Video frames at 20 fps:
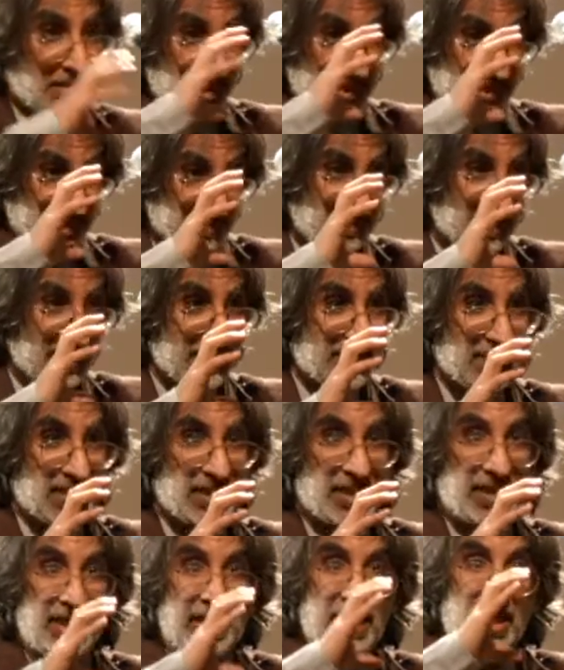
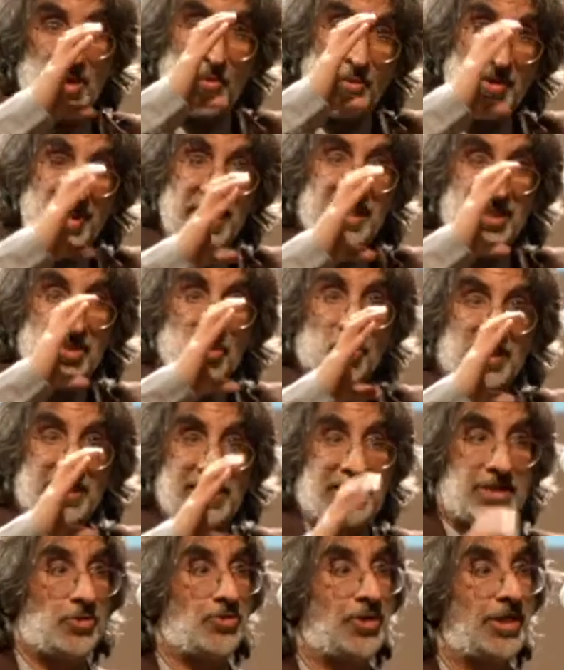explicitly, we endorse
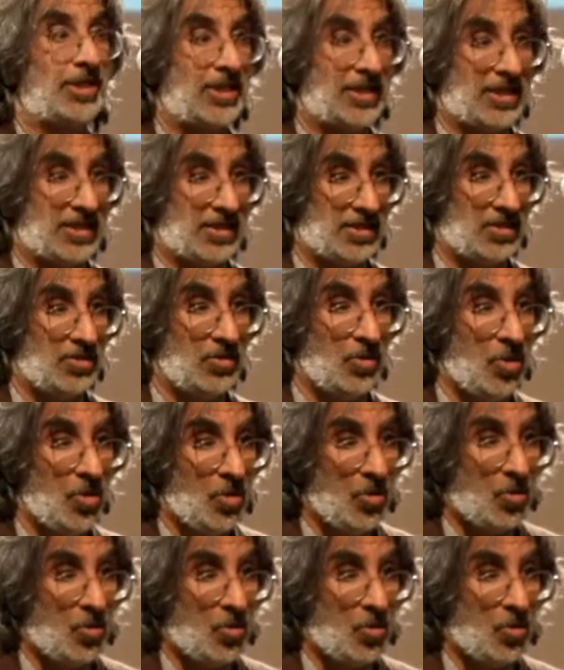Hillary Clinton